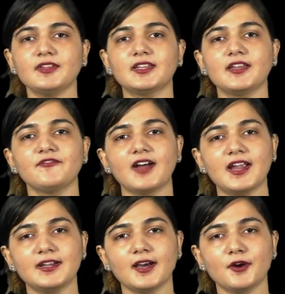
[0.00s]
We can
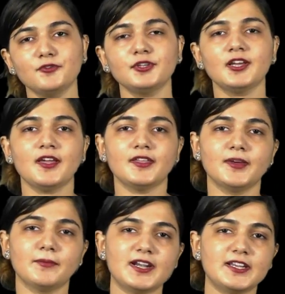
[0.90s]
find out
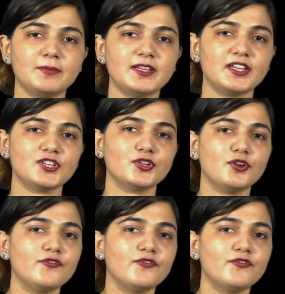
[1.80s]
the multiplication